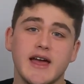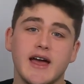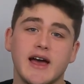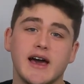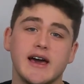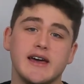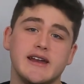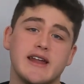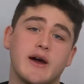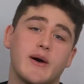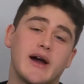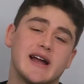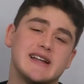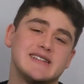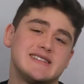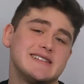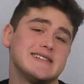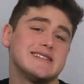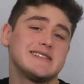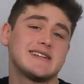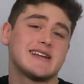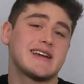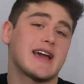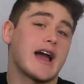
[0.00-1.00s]
Now, I
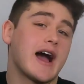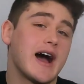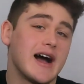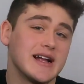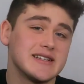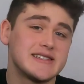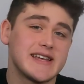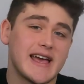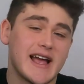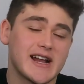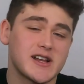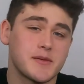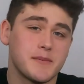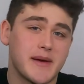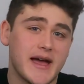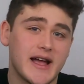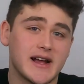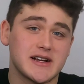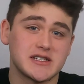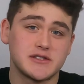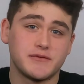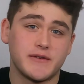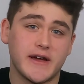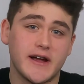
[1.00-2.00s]
did contact
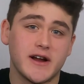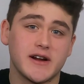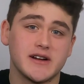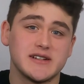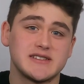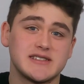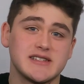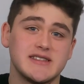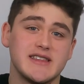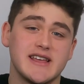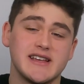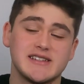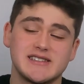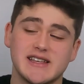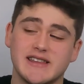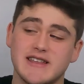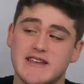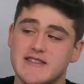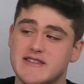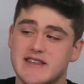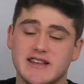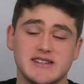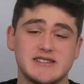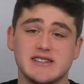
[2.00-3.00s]
MaxFerris, and they said
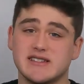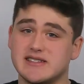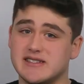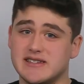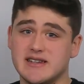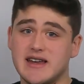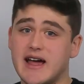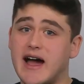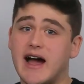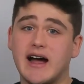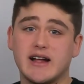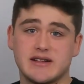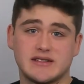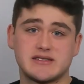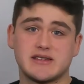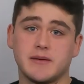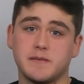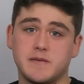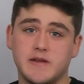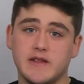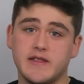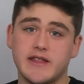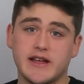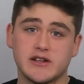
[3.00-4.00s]
that this is not
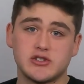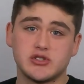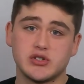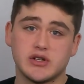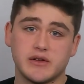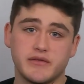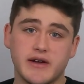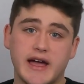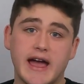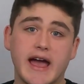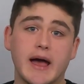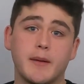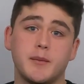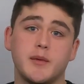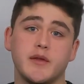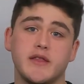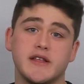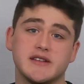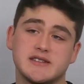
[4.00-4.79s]
something that should have happened.